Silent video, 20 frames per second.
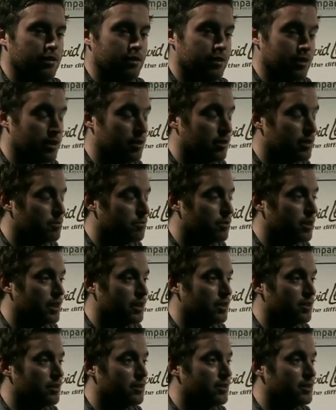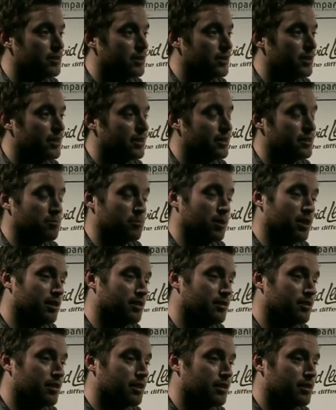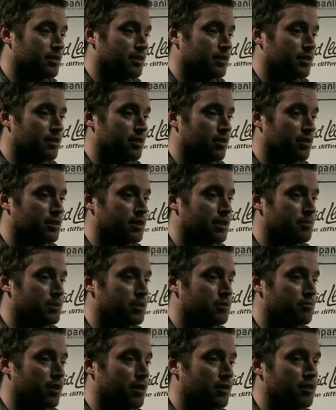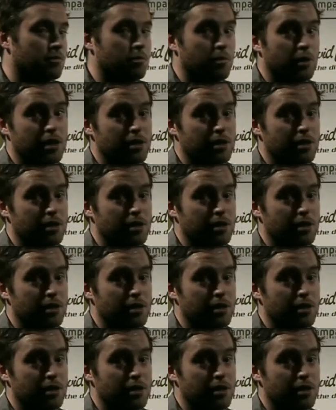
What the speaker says: they're looking pretty good this year, as well as, like you say, a lot of teams have strengthened.